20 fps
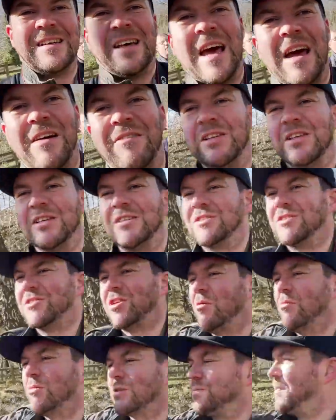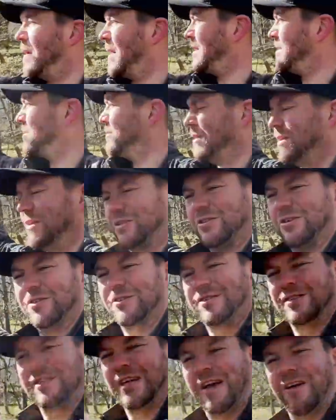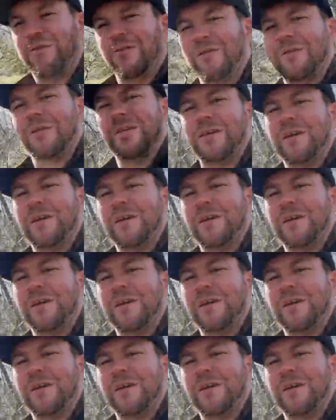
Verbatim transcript: Everything's so much better when the sun's out.